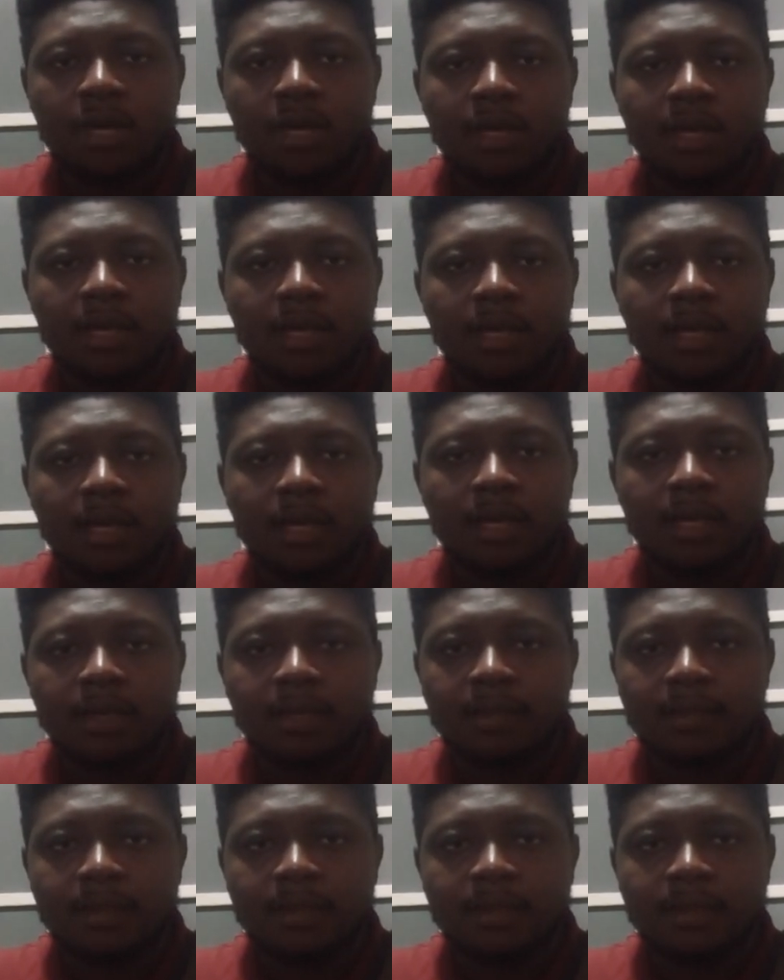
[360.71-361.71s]
get the
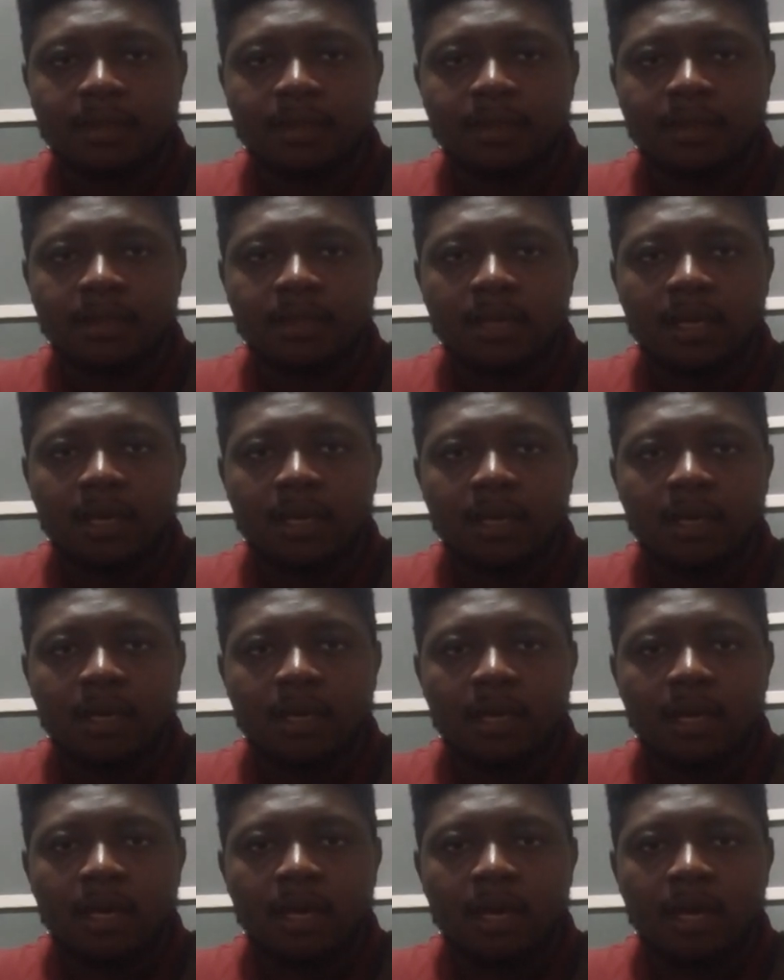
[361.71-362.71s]
lessons.
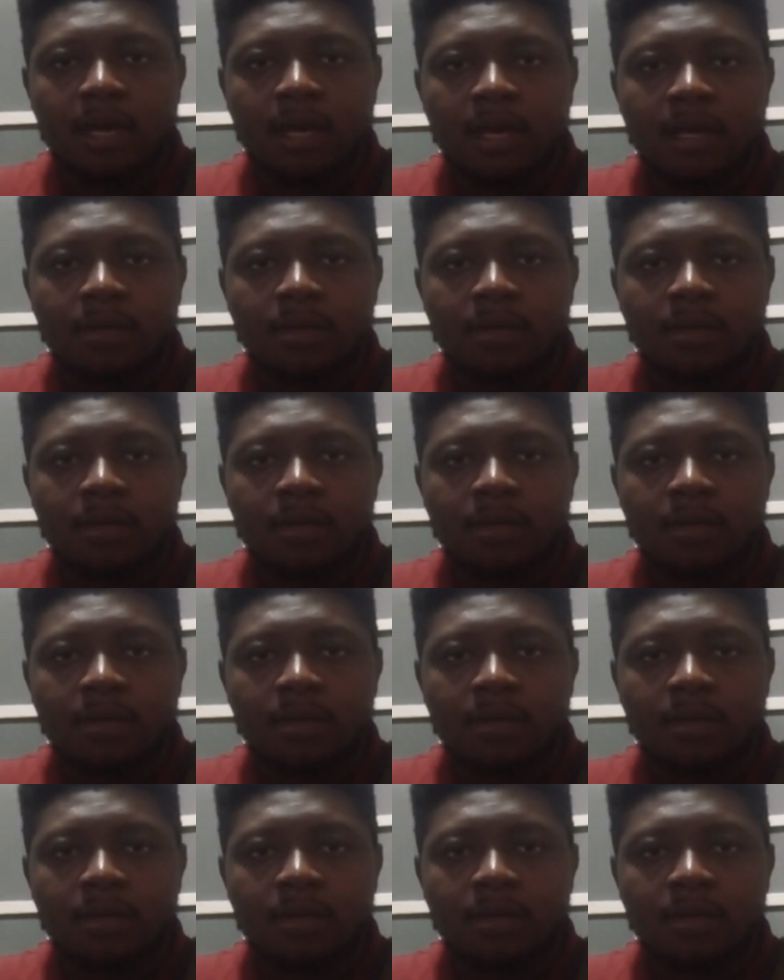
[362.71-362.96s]
And